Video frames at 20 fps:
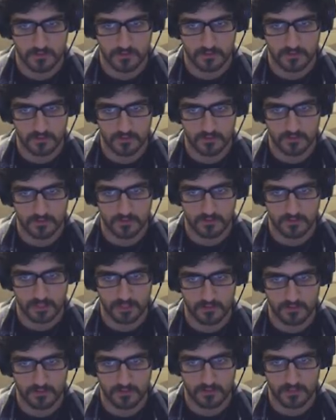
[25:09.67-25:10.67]
to
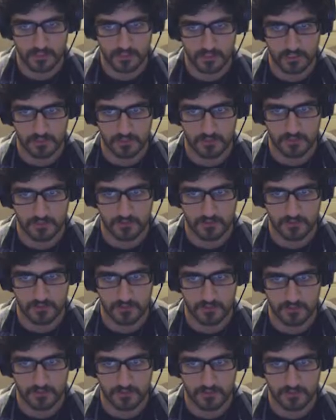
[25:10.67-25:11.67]
travel and
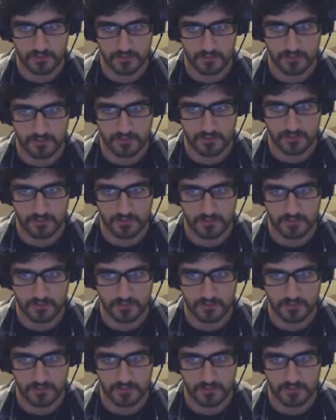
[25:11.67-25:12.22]
adventure.